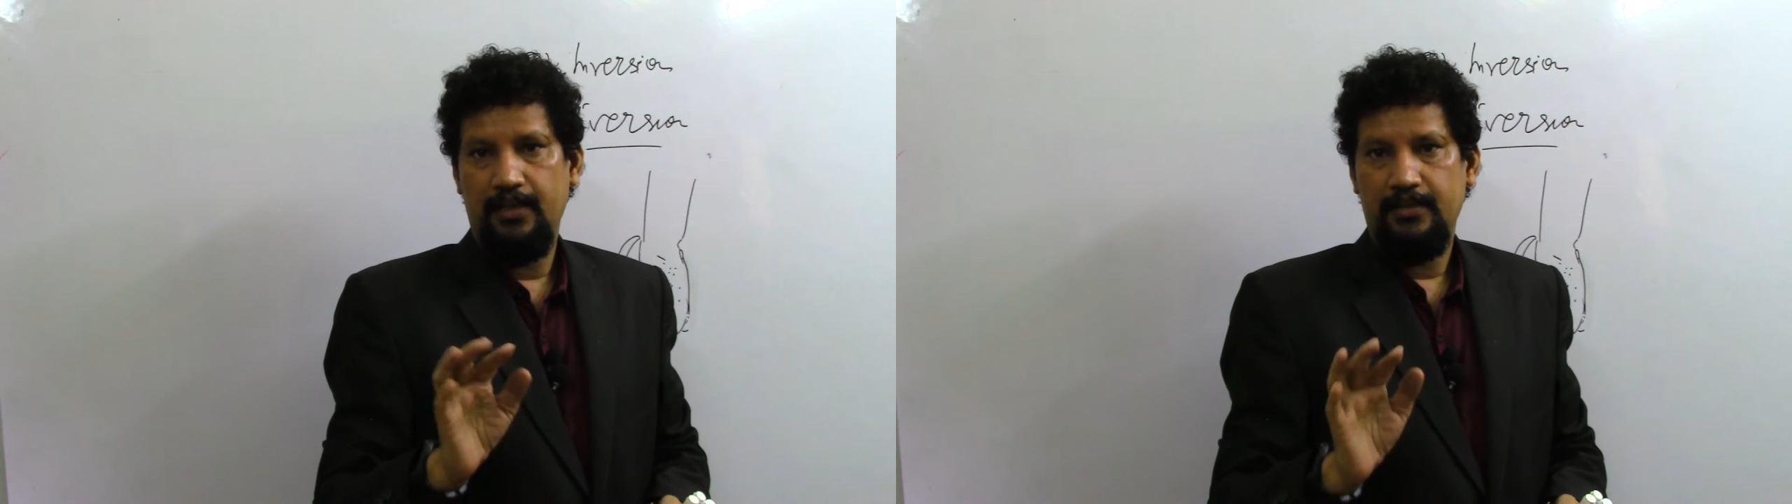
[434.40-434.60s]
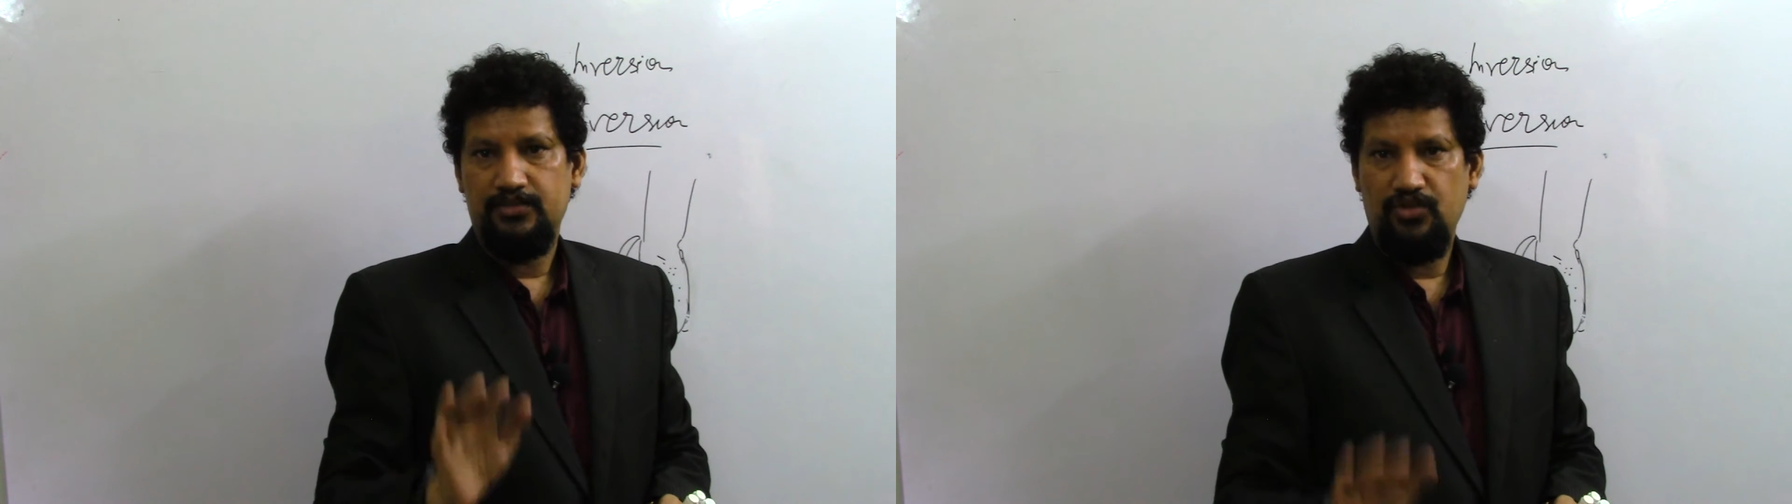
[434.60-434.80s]

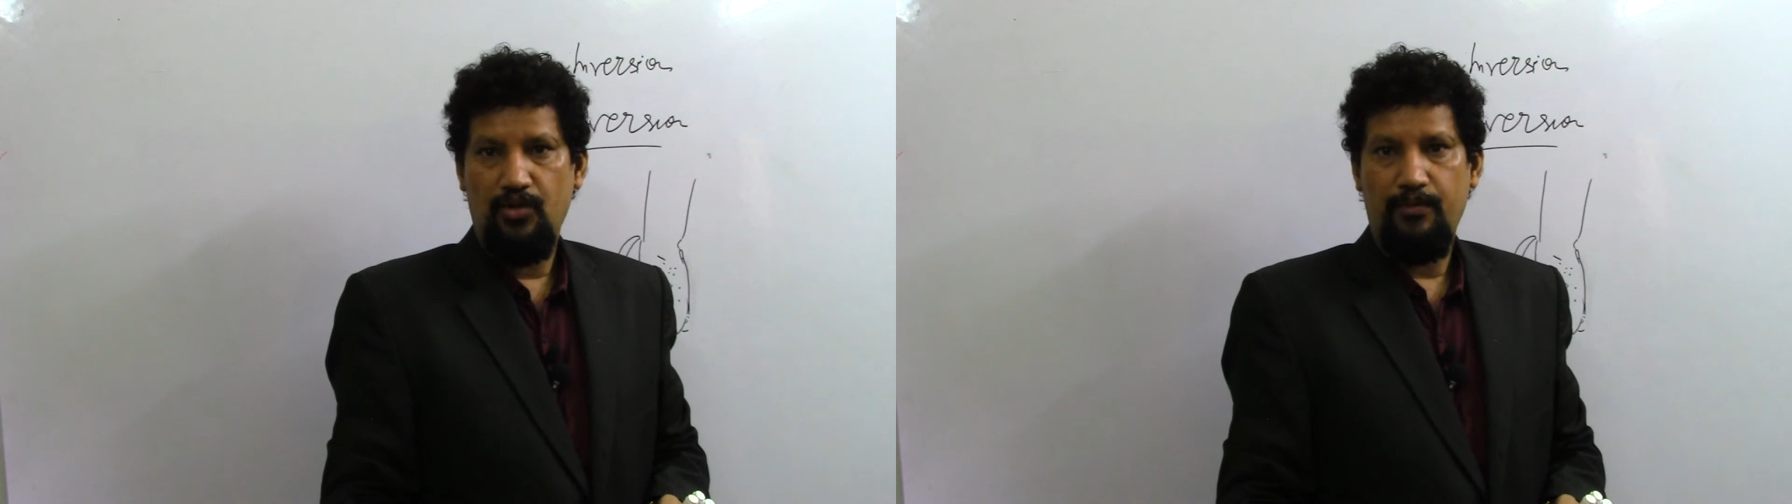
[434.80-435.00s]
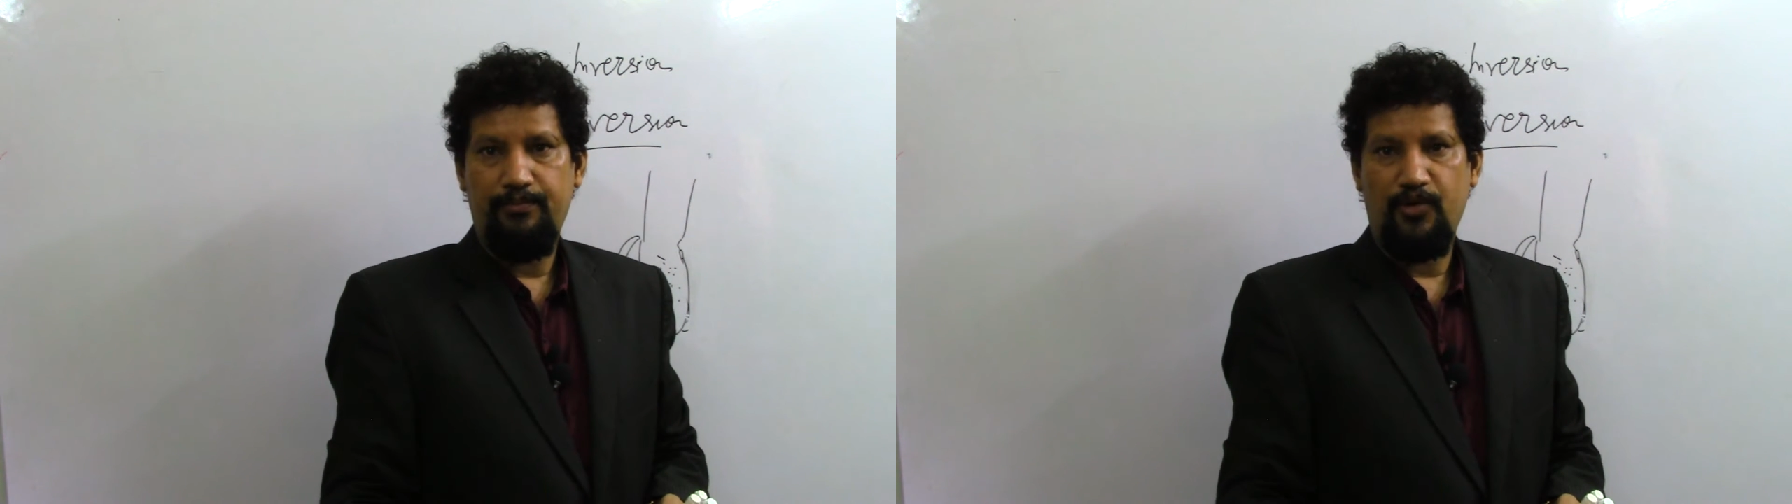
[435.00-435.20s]

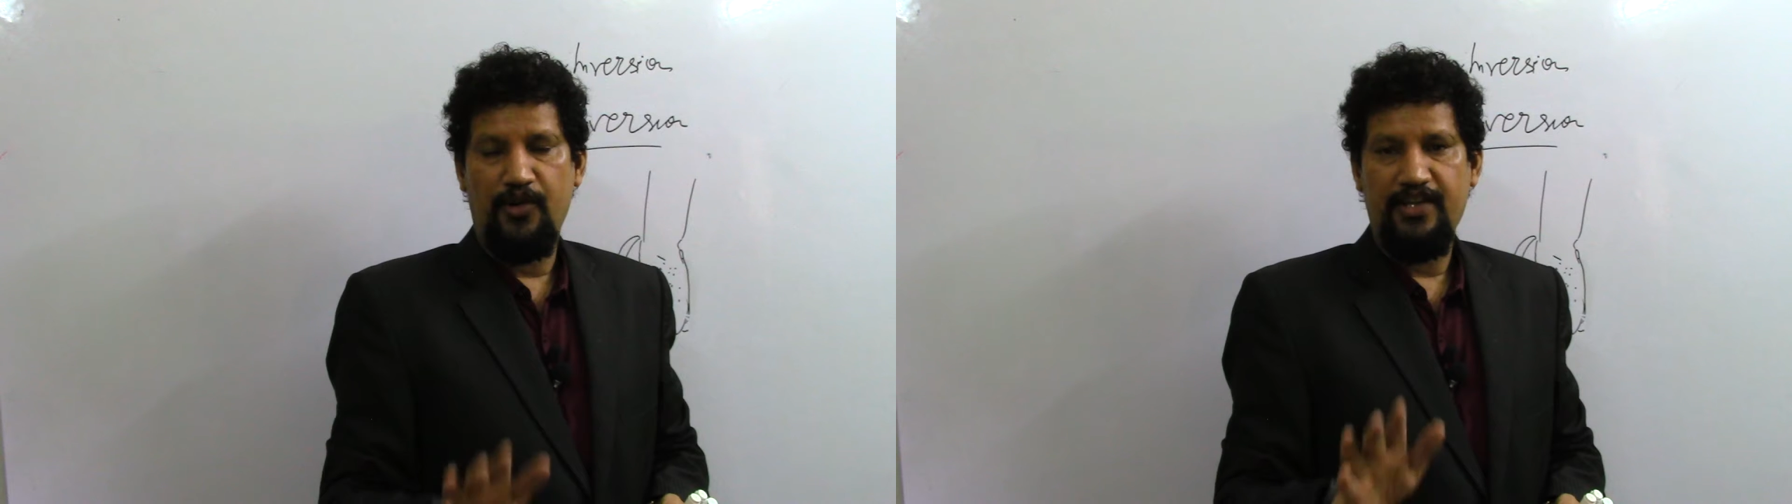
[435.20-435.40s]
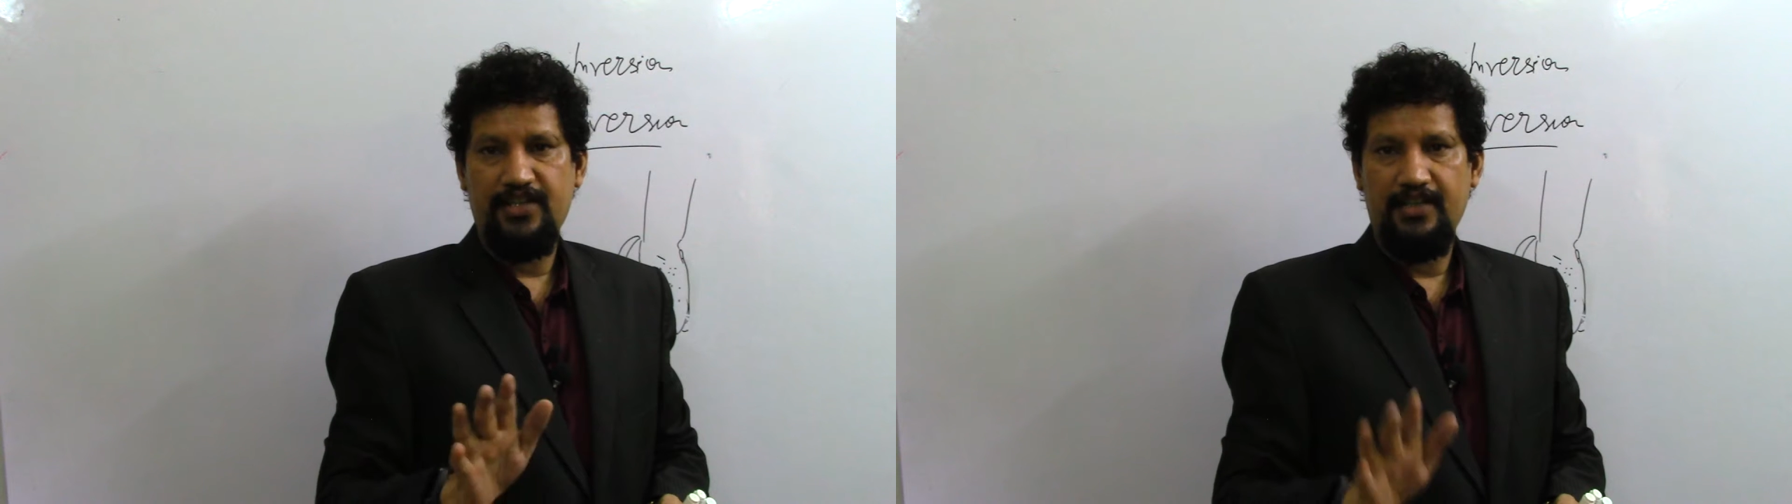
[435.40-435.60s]
So
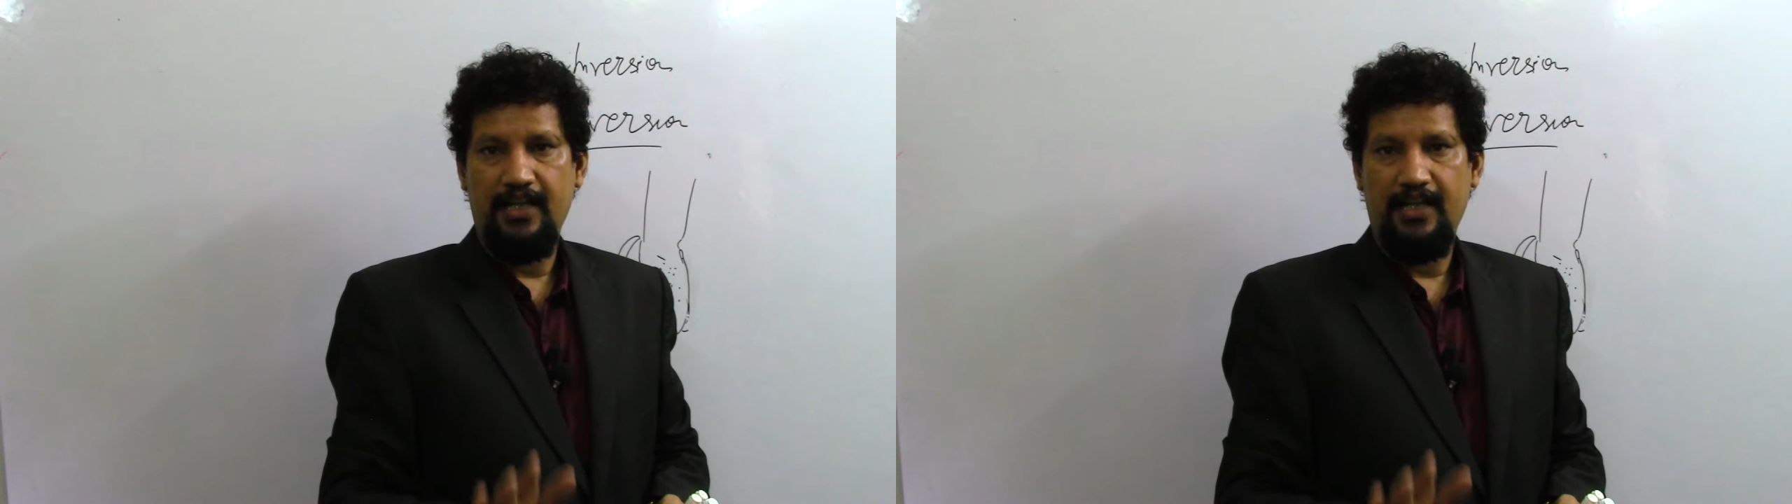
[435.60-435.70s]
pronation